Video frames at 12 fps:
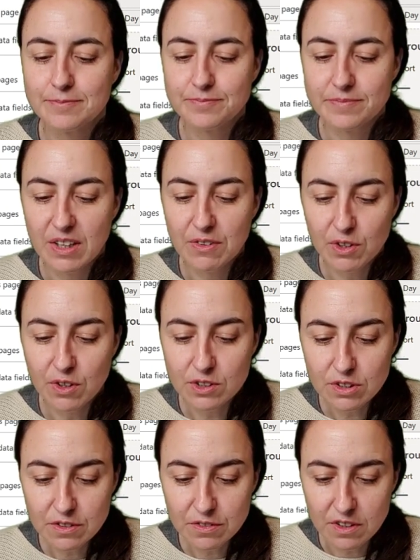If you go to
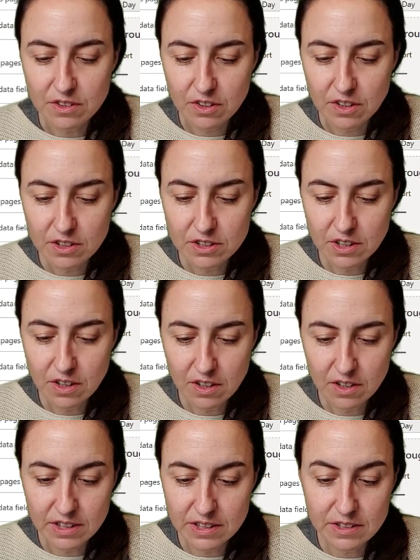the filters,
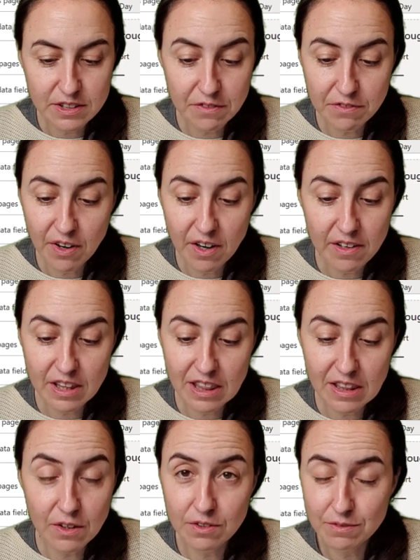this is a very
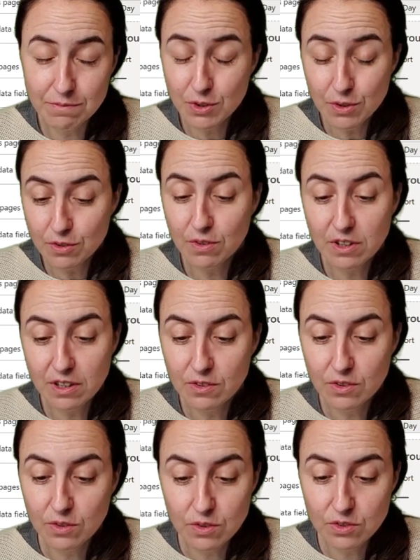useful thing to
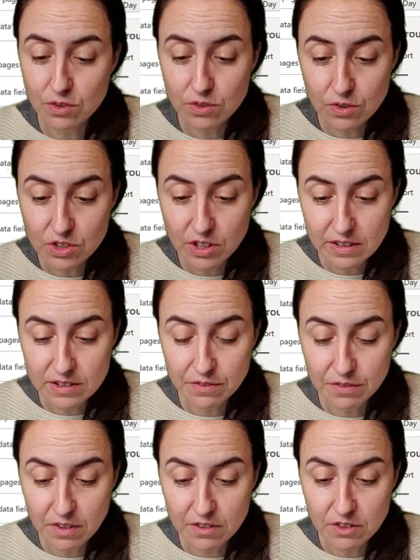use just to check the
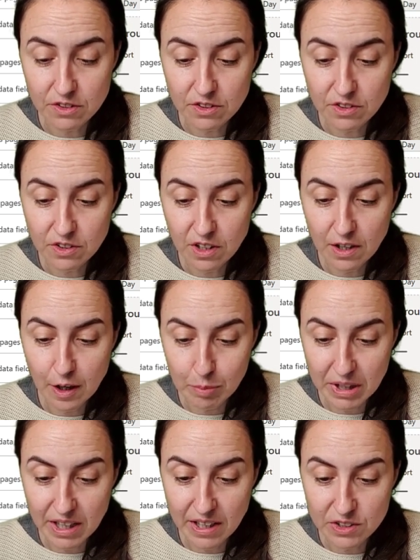filters
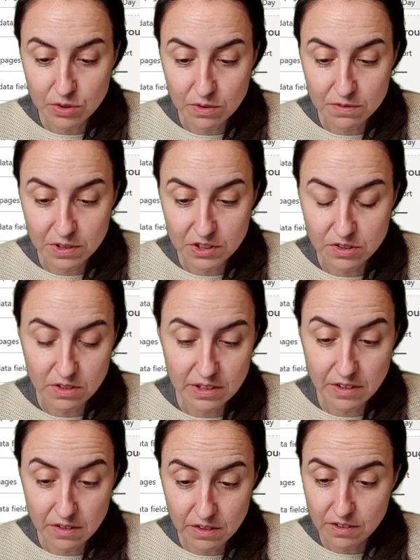applied to a visual.
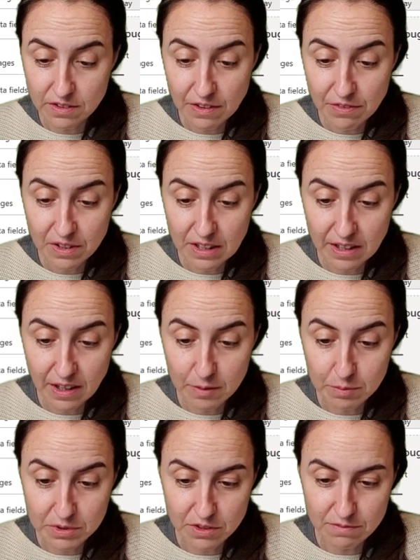It definitely
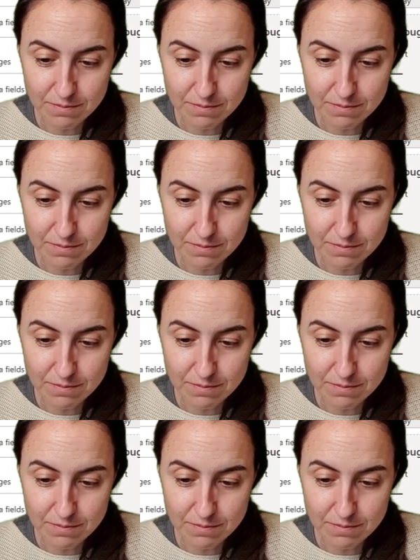helps.